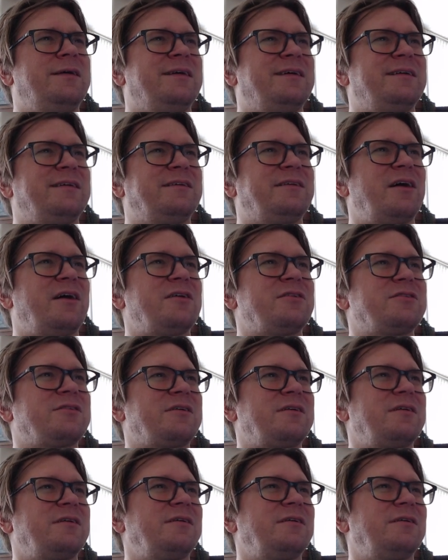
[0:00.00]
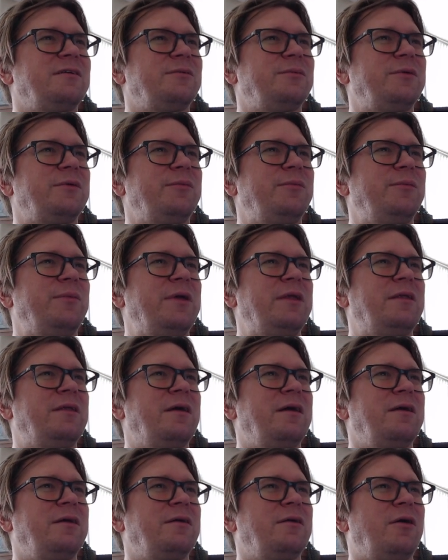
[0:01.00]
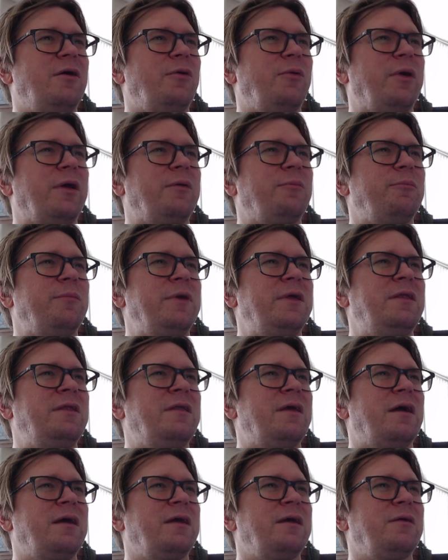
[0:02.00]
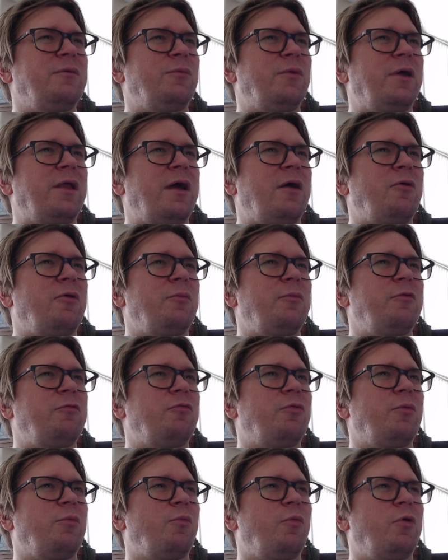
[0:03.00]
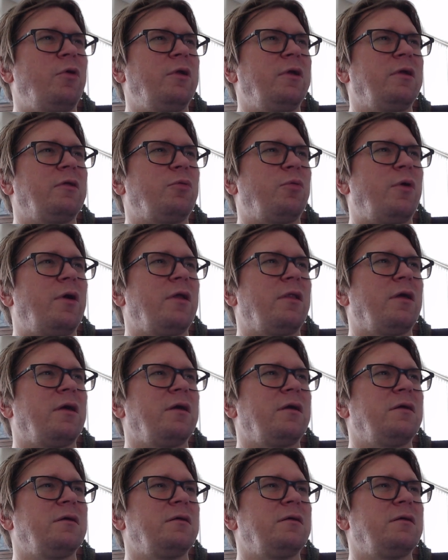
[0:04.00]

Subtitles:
Dusk, midnight. Oh wait, midnight, 1 hour before morning twilight.